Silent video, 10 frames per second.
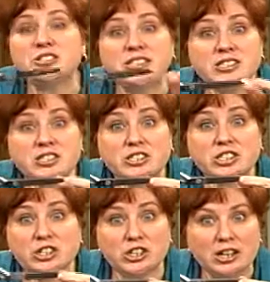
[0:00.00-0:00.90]

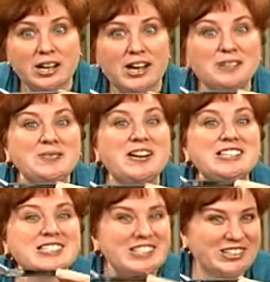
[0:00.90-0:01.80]
sister of my
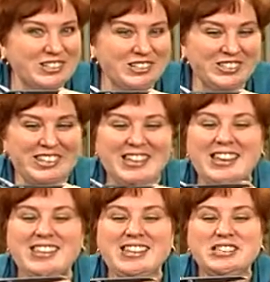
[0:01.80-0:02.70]
scissors.
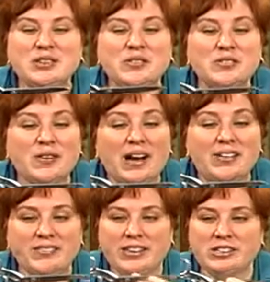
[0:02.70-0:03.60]
These are a
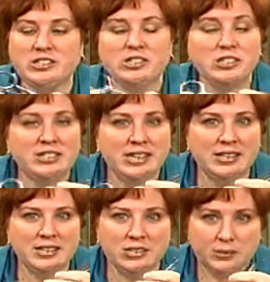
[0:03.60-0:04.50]
5-inch
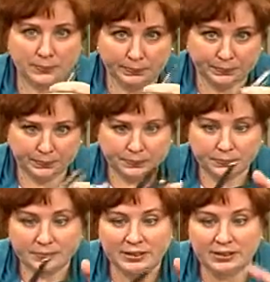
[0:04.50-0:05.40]
stainless.
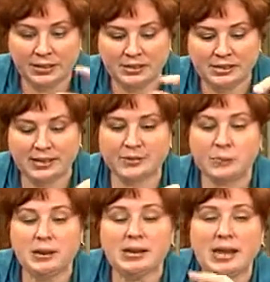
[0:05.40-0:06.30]
Now these have a
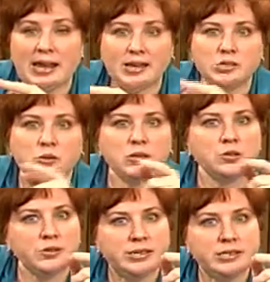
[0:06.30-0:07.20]
bent handle, a
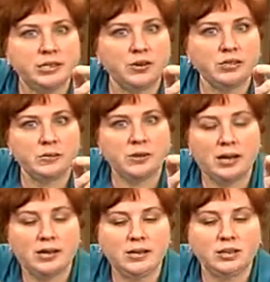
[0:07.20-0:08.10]
little easier as I'm
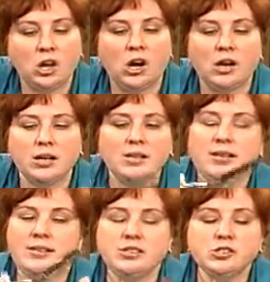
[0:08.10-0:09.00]
cutting along.
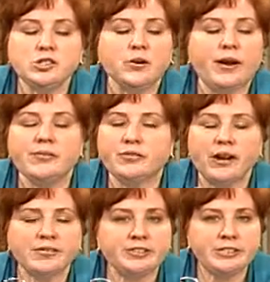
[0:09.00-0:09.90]
These are great for
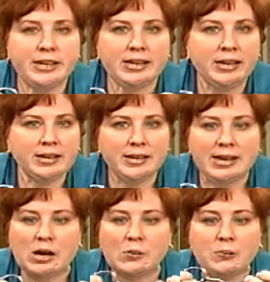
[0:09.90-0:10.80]
everyday
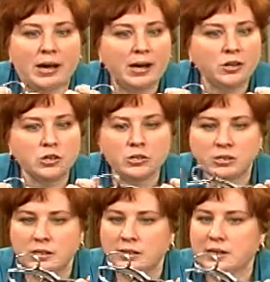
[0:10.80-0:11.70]
cutting out
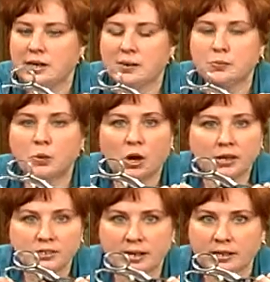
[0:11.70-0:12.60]
patterns,
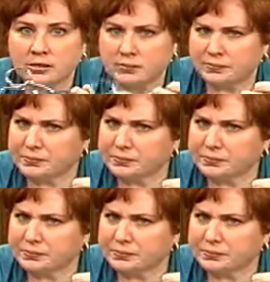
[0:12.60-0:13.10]
projects,